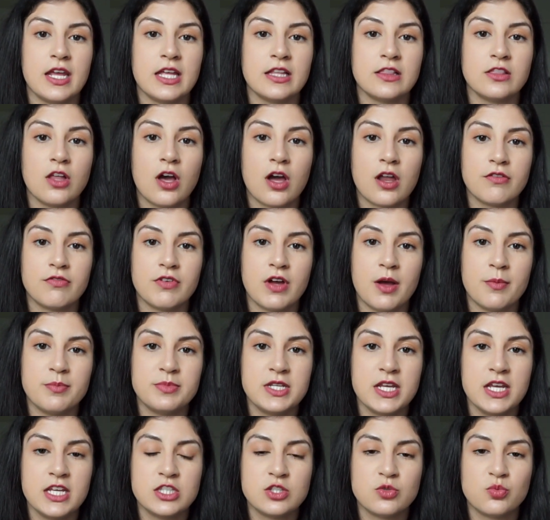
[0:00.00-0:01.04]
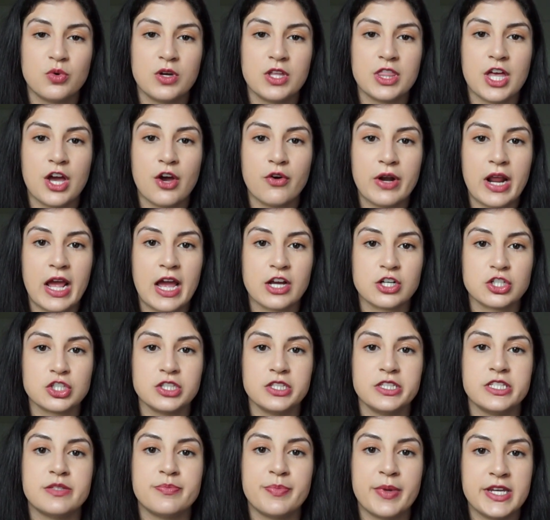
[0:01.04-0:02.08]
a lot of updates without
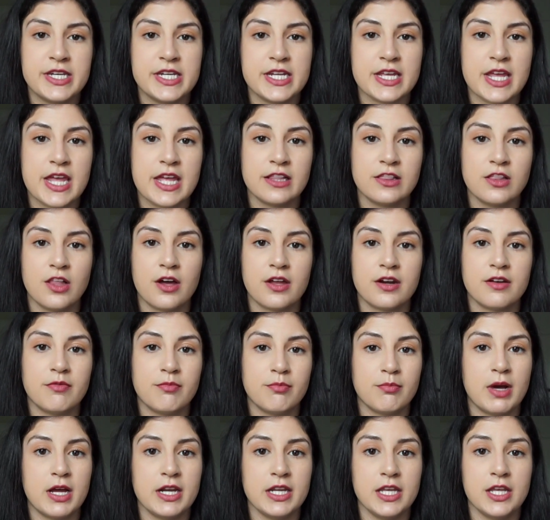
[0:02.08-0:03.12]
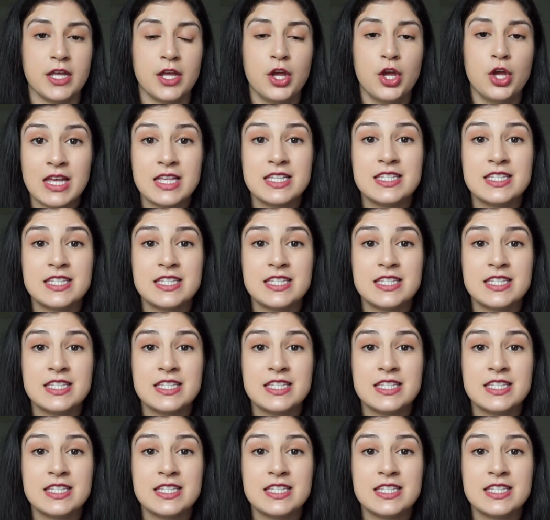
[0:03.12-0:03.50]
actually spending a lot of money.